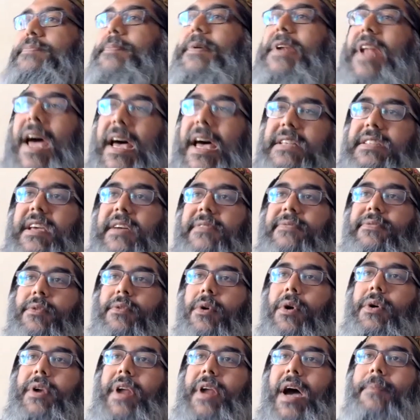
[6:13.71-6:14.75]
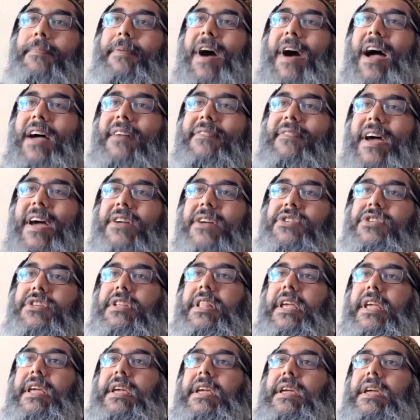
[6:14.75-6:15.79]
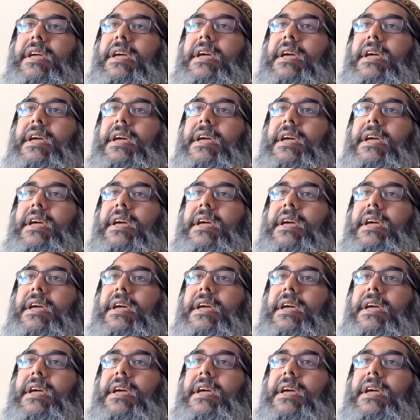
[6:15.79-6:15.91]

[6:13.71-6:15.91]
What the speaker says: But as I've grown up, I've the